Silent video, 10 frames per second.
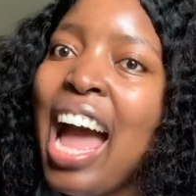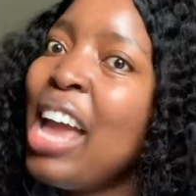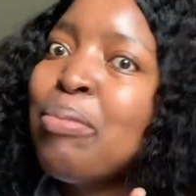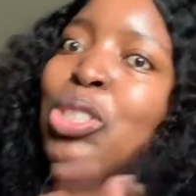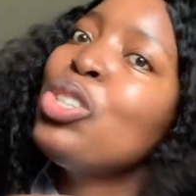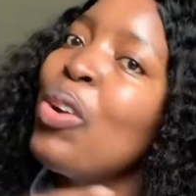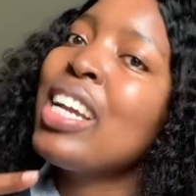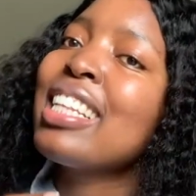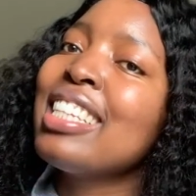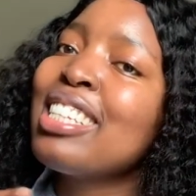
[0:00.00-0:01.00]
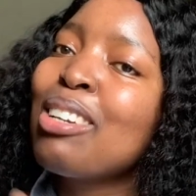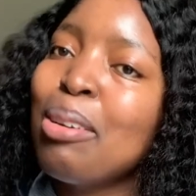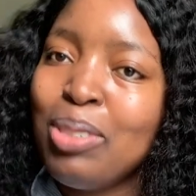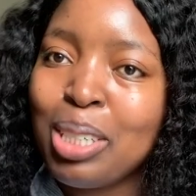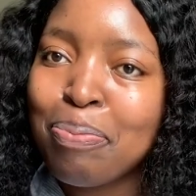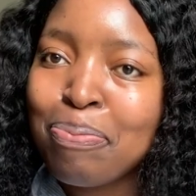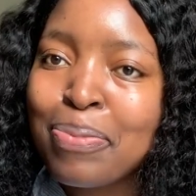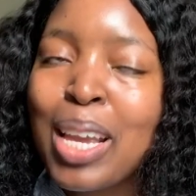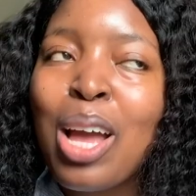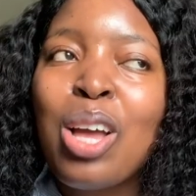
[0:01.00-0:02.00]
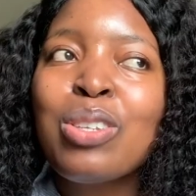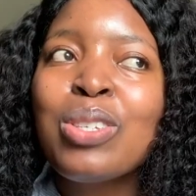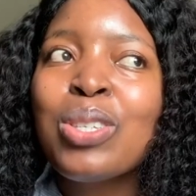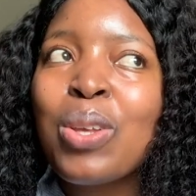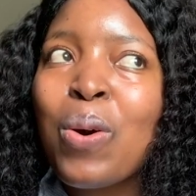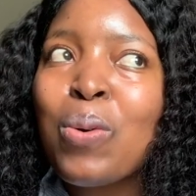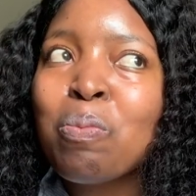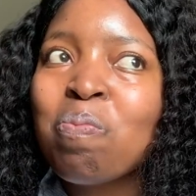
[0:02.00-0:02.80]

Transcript: I am sharing the scripture. So